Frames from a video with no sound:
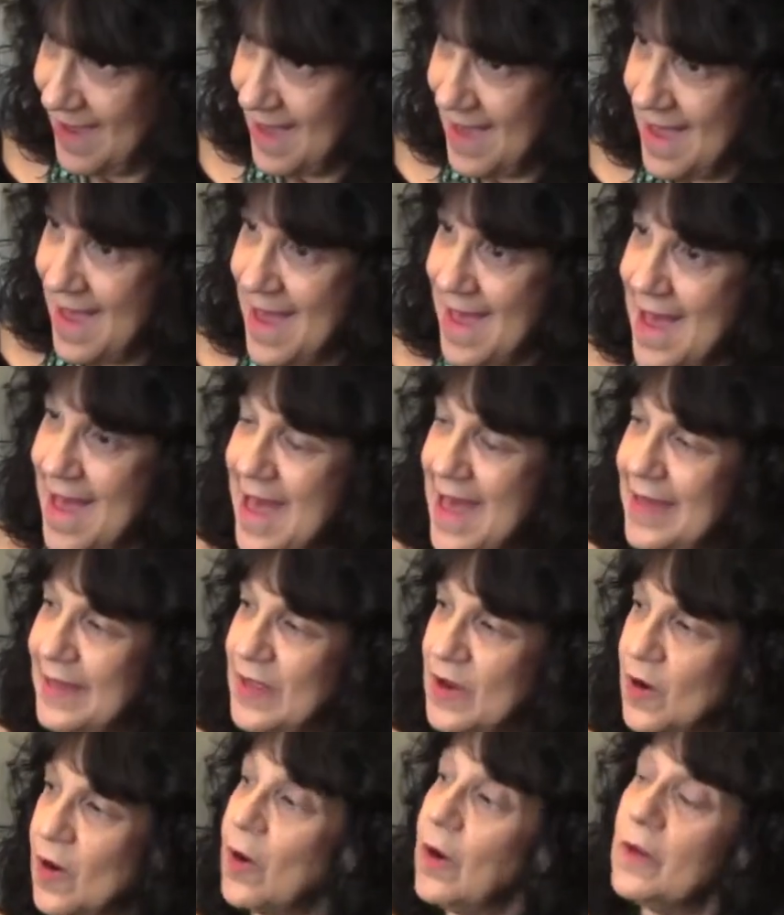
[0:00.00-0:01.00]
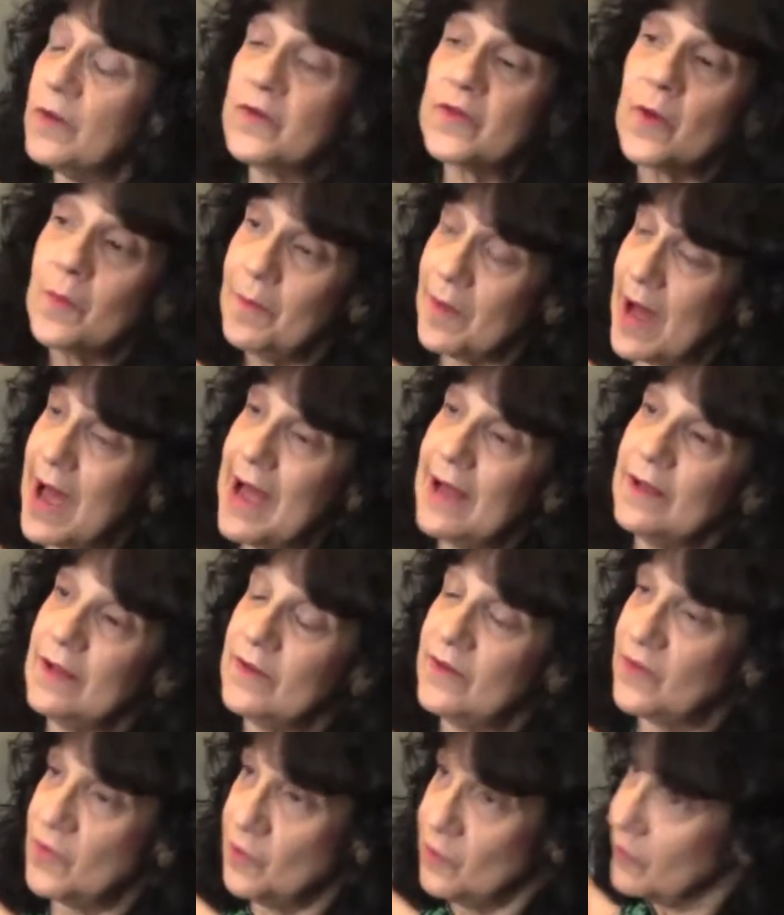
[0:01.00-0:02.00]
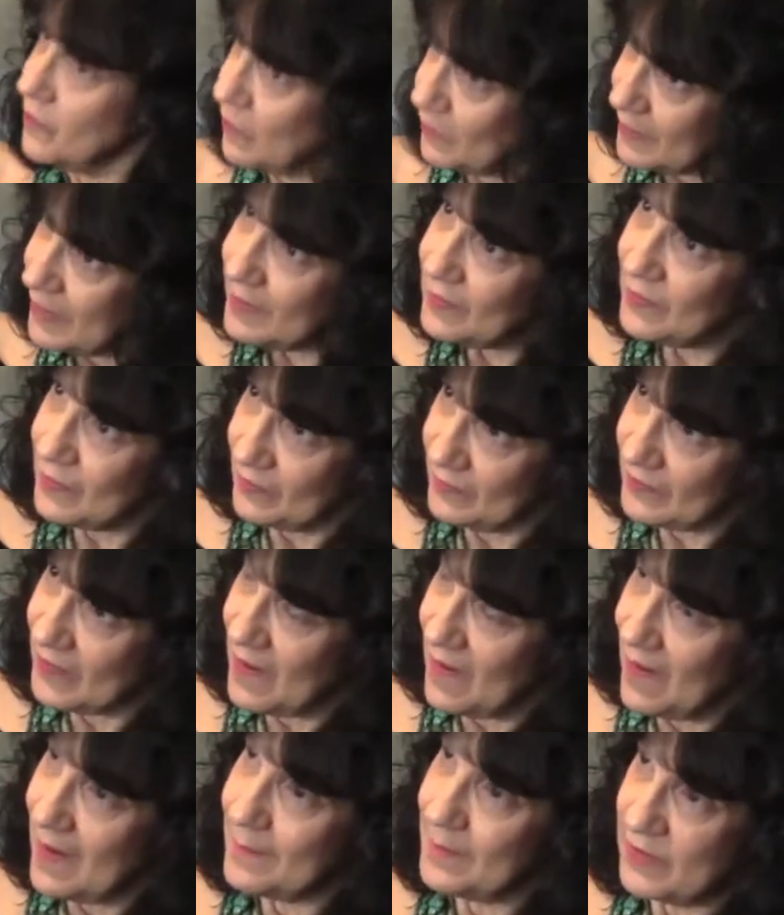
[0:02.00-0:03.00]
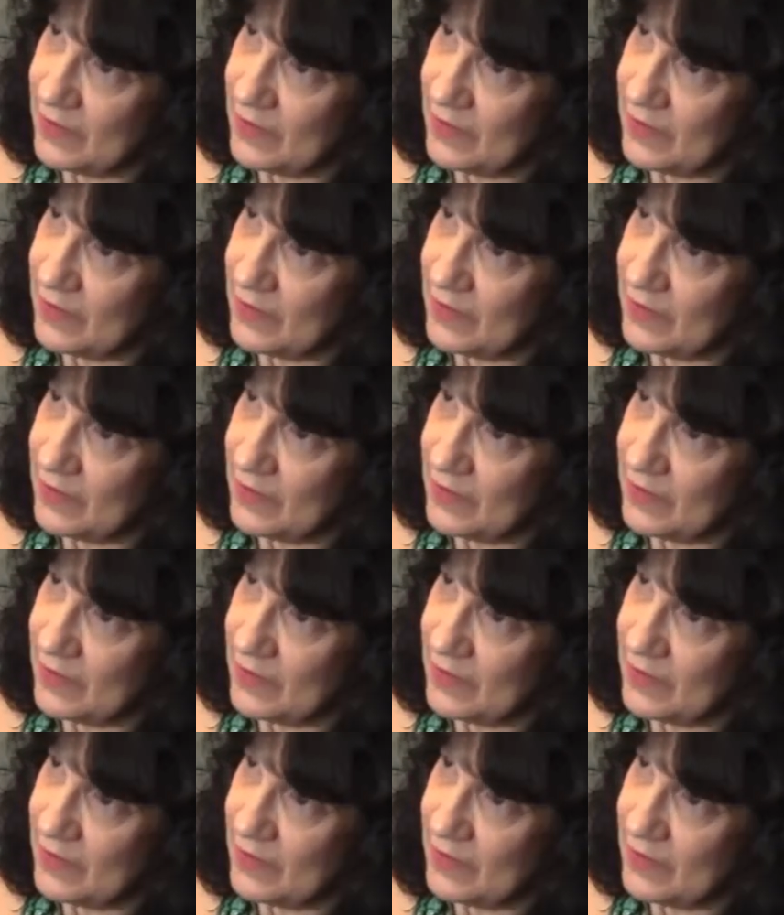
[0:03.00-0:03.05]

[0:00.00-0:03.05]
and there are also pilots who donate their time